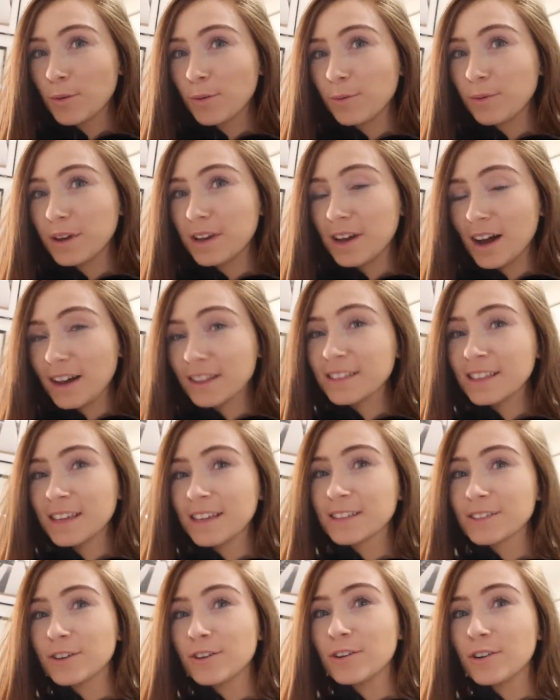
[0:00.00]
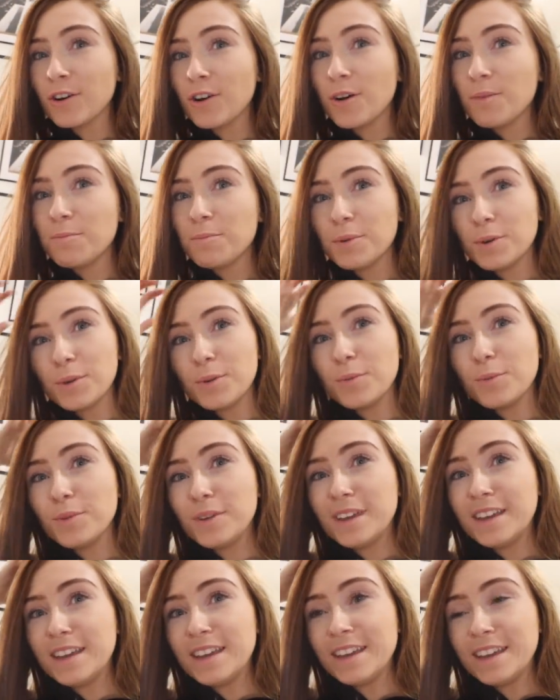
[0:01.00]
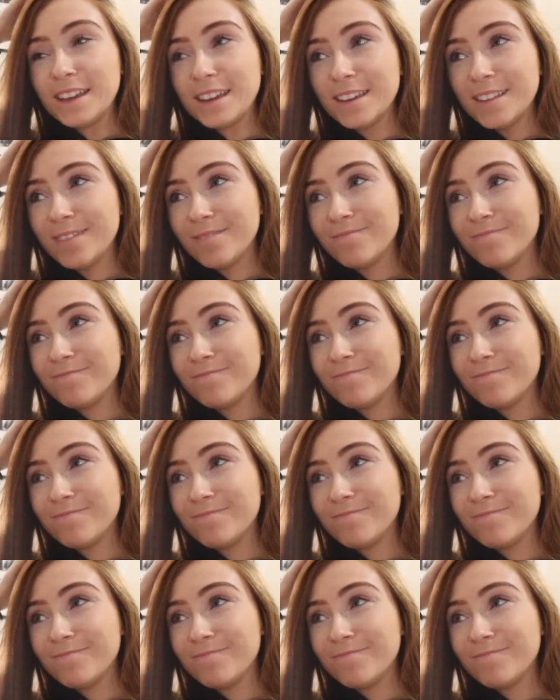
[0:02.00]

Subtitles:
we got things hung up, but we